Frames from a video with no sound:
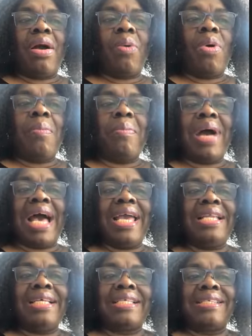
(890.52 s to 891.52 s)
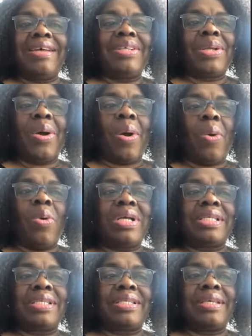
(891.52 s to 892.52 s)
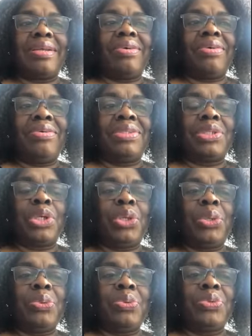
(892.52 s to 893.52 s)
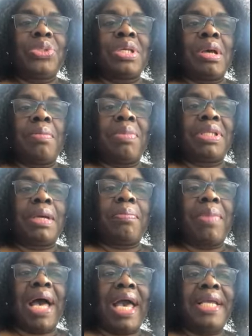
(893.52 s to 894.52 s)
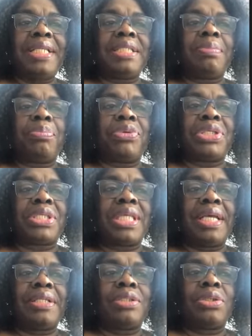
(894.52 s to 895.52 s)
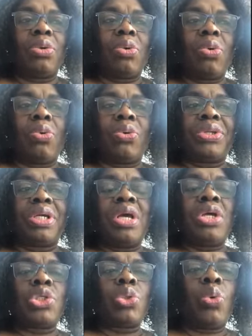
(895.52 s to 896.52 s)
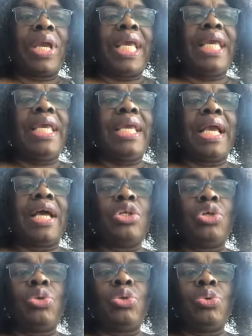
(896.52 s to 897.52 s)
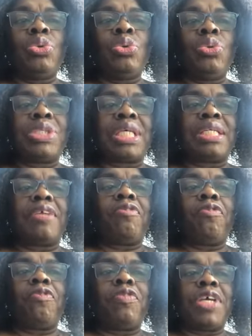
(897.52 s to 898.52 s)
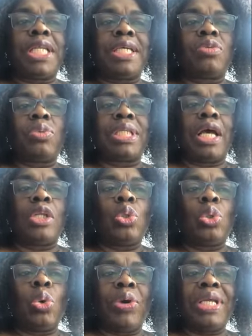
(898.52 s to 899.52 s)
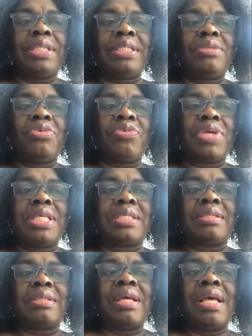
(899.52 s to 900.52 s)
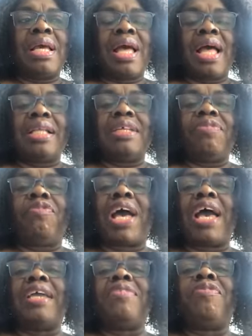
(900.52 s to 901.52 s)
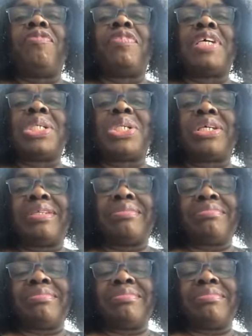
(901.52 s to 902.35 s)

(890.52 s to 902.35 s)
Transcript: our mind is not ours, you know, to use, but a mind to present to God so he can use it and fill it with anointed reason and divine vision.